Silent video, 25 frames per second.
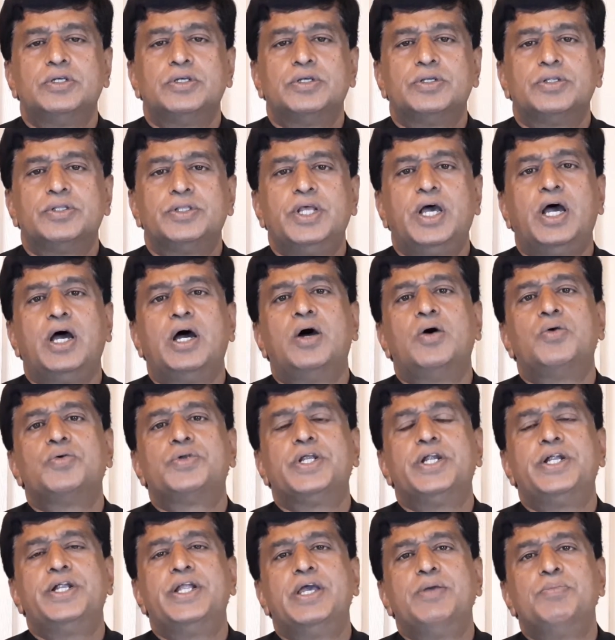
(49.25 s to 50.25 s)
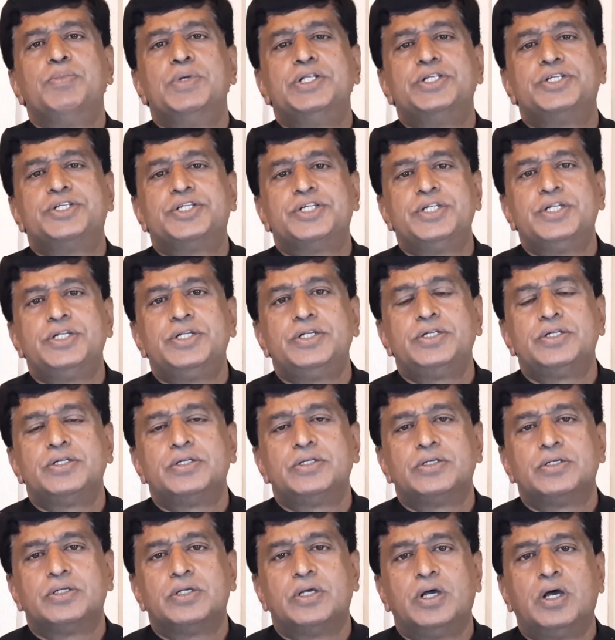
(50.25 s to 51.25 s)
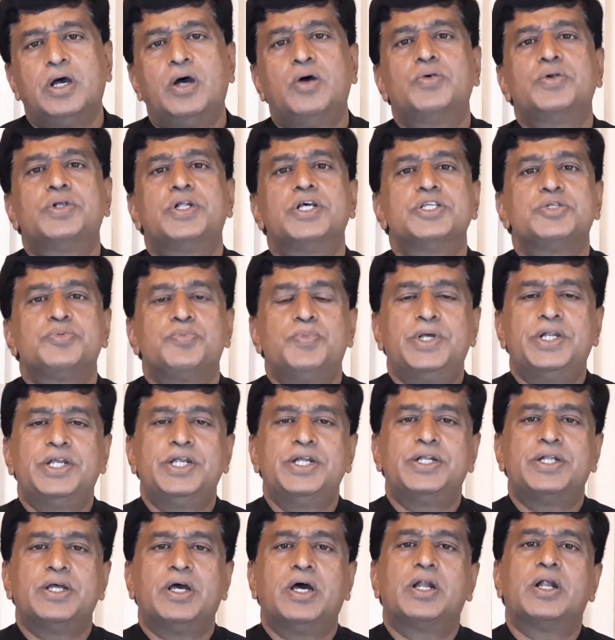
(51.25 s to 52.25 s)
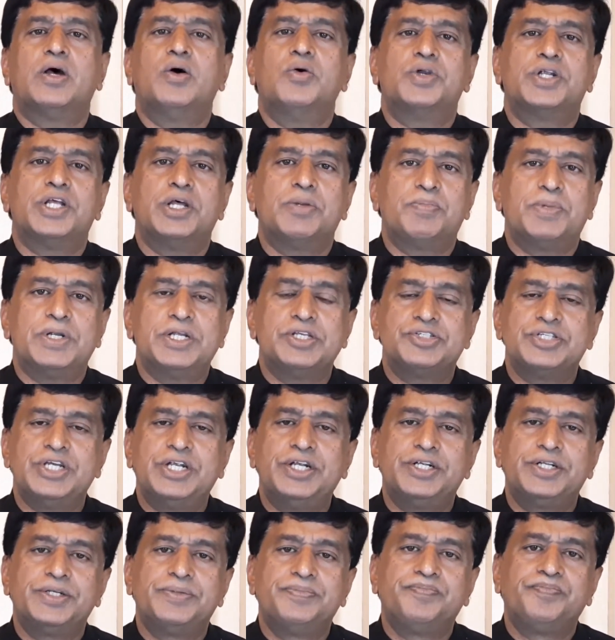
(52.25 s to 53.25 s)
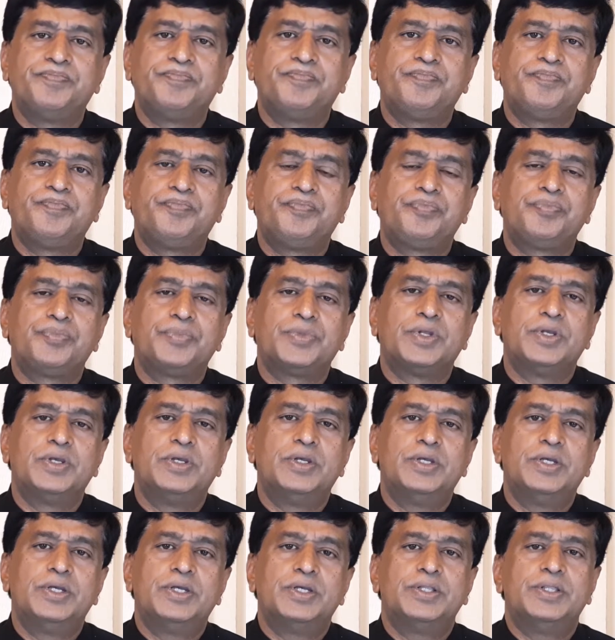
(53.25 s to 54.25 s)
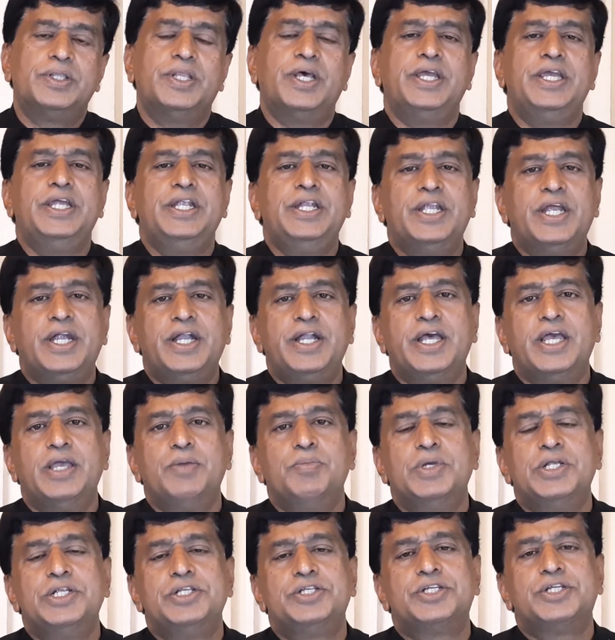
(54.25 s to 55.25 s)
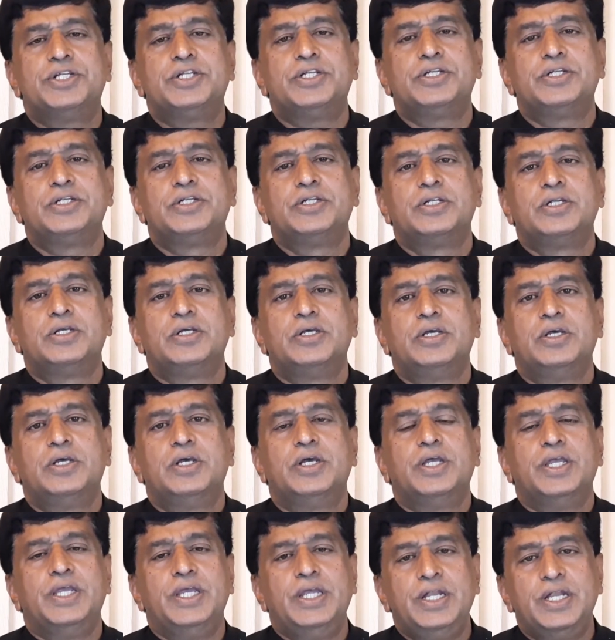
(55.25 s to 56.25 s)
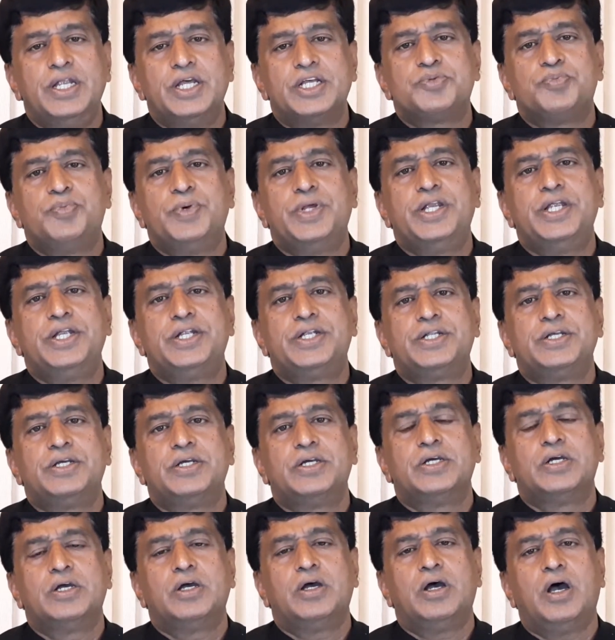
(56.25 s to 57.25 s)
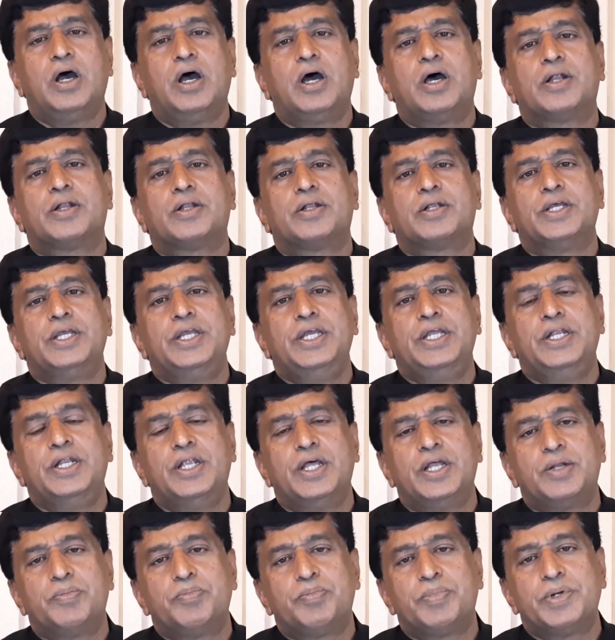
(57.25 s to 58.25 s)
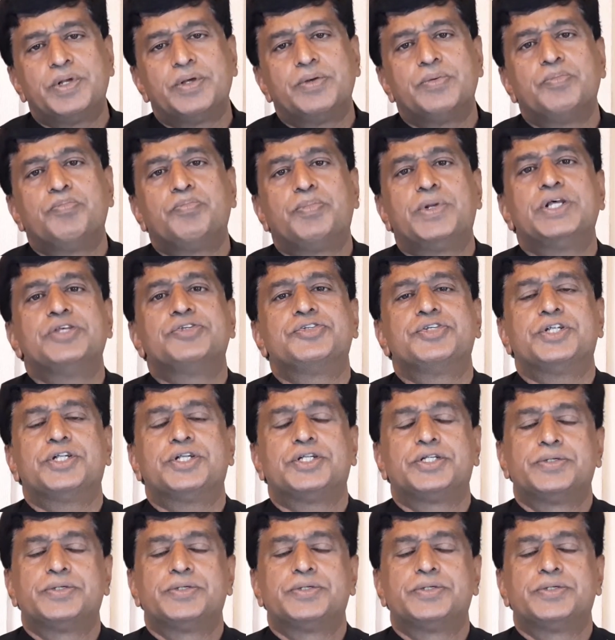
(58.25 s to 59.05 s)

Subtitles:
the outer dimension, outer spirit or outer present; the inner dimension, inner spirit or inner present.